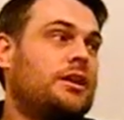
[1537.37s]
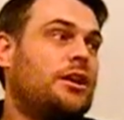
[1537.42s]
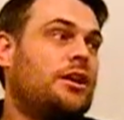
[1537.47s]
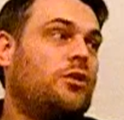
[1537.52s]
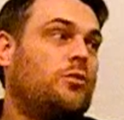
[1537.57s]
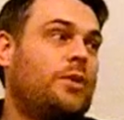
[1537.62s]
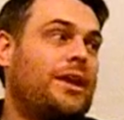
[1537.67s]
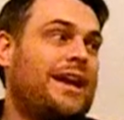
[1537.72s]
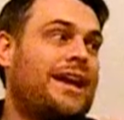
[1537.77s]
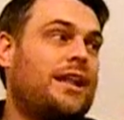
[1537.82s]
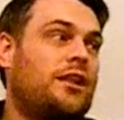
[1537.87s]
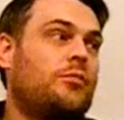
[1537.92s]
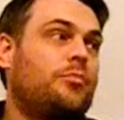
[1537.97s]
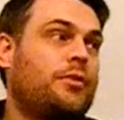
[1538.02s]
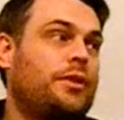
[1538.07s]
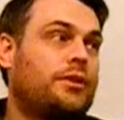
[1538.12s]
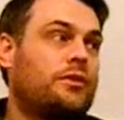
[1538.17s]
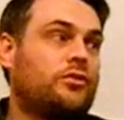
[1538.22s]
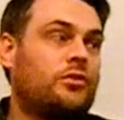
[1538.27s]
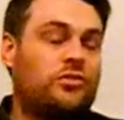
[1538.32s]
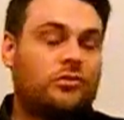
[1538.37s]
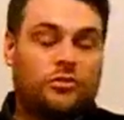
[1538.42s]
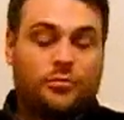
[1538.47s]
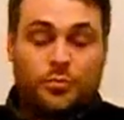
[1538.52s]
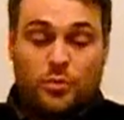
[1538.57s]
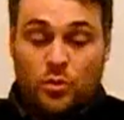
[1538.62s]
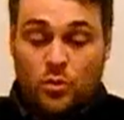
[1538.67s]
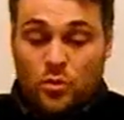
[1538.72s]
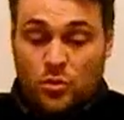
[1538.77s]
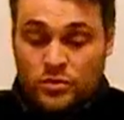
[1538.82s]
Are we helping to
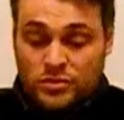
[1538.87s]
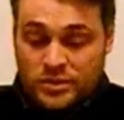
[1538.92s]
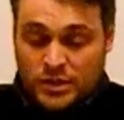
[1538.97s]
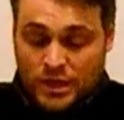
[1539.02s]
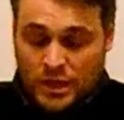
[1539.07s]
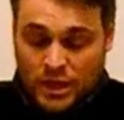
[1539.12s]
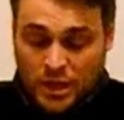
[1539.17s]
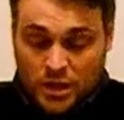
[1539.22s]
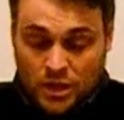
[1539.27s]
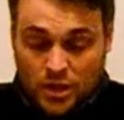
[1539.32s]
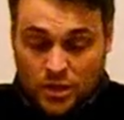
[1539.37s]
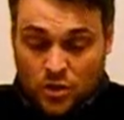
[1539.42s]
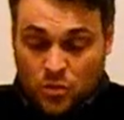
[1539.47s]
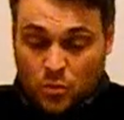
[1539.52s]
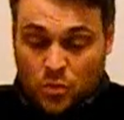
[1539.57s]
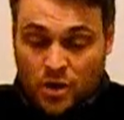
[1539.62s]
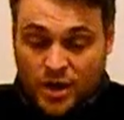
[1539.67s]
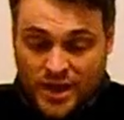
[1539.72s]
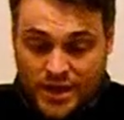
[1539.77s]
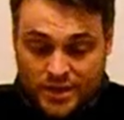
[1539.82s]
support what